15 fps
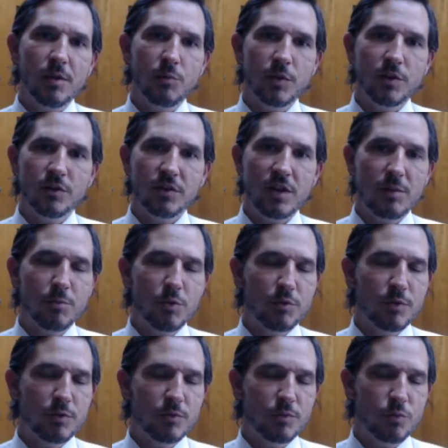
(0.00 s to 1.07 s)
we just keep
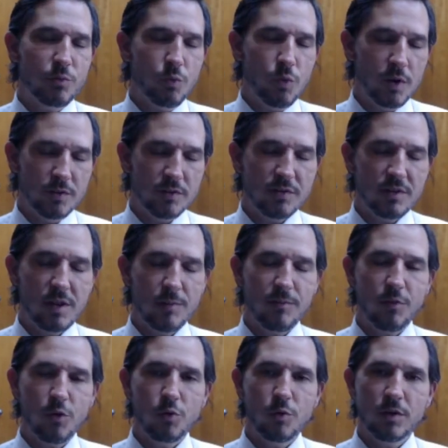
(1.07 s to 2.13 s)
moving one step
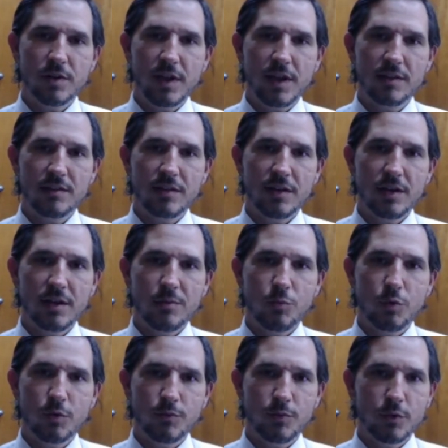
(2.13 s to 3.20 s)
forward at a time,
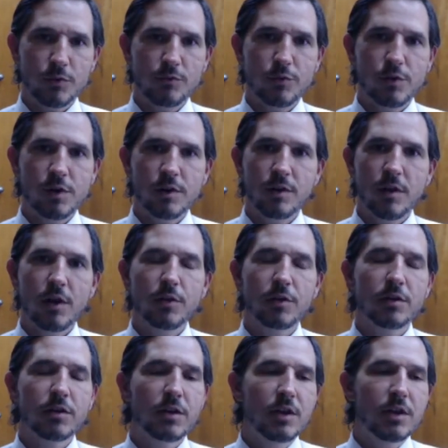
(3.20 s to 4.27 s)
one foot in front of the
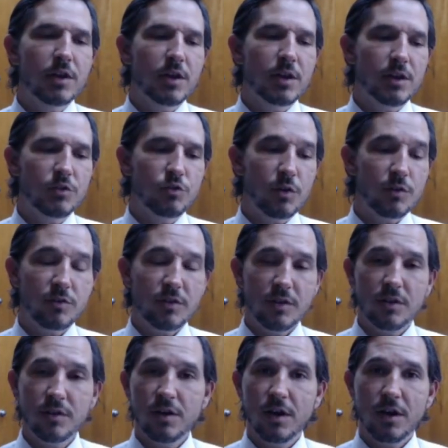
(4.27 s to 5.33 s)
other, trusting
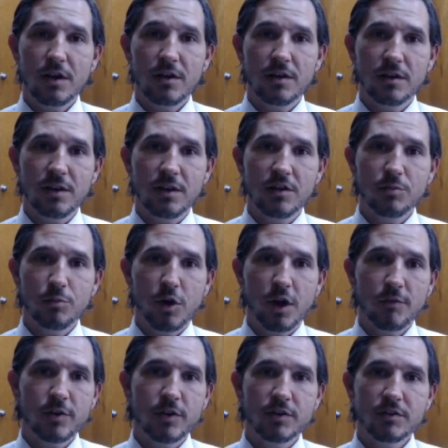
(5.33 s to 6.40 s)
in God and in His
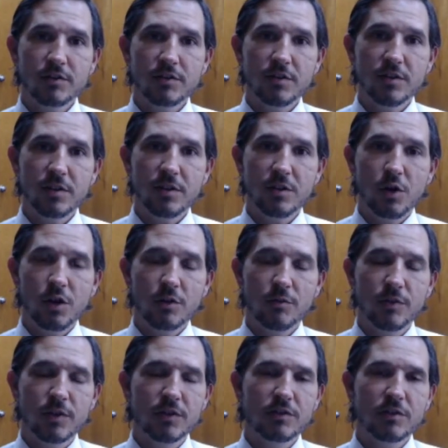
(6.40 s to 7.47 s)
providence in all of
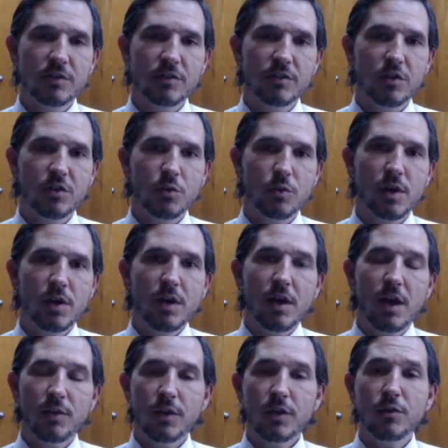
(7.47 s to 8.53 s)
this. And so
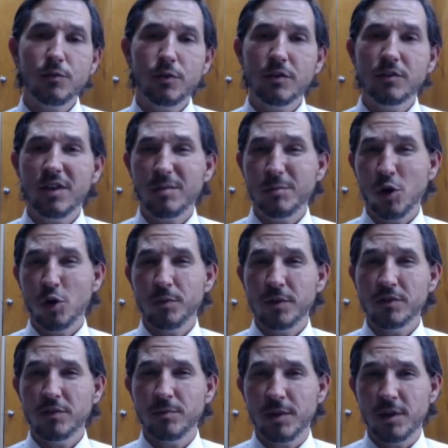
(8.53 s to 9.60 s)
I thank you for your time. I hope
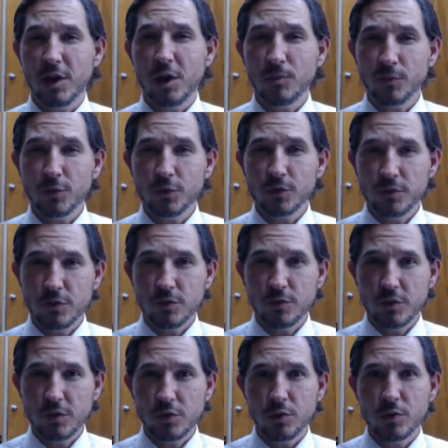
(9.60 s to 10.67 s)
this has been helpful to
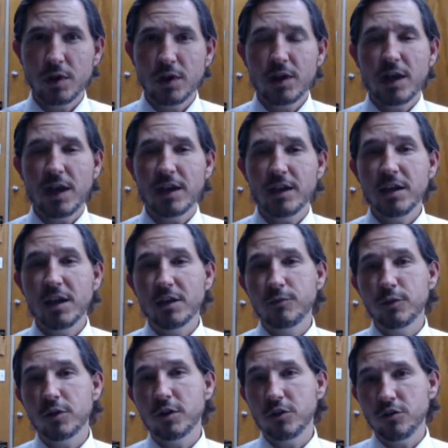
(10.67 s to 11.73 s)
you. And again, if
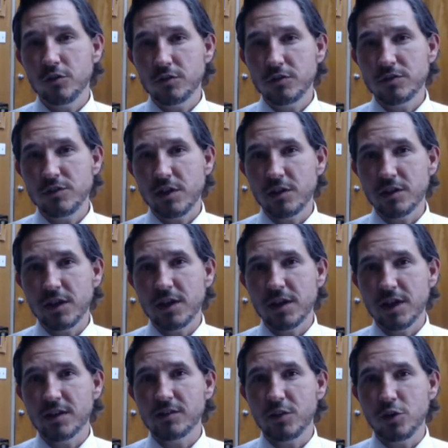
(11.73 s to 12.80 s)
you're going to choose to stay online,
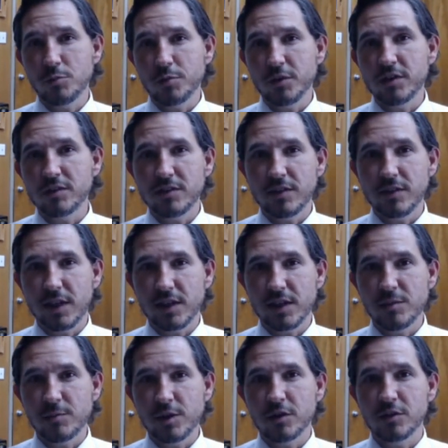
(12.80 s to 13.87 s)
I ask that you please send that
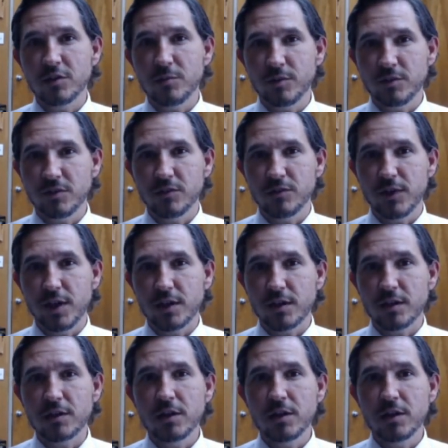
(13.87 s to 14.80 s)
email to Mrs. Vela